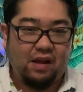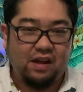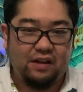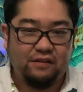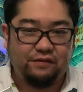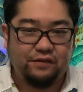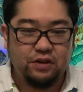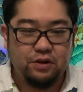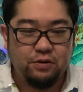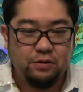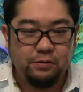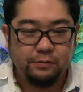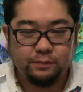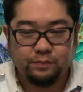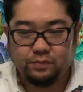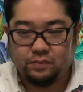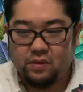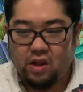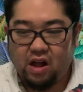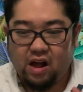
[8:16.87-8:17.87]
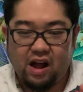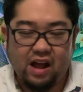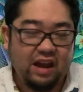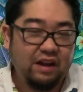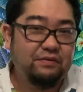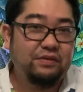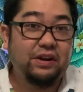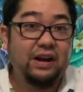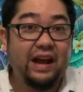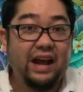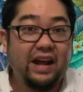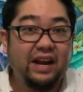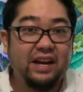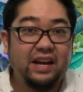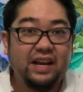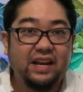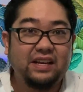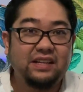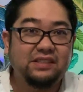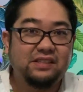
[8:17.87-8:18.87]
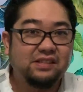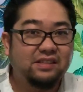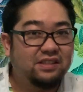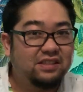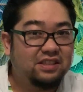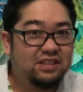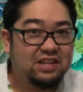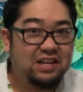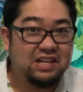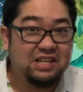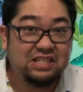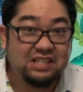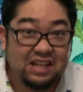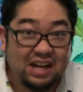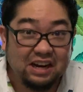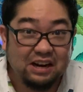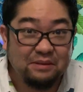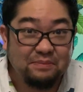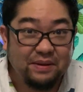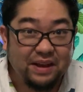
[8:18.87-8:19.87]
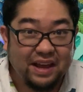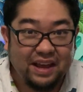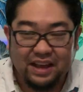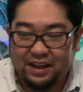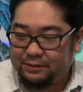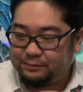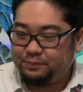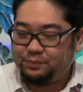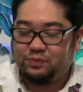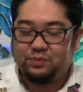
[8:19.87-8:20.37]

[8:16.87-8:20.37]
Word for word: if you uh, ever had a sunny side up egg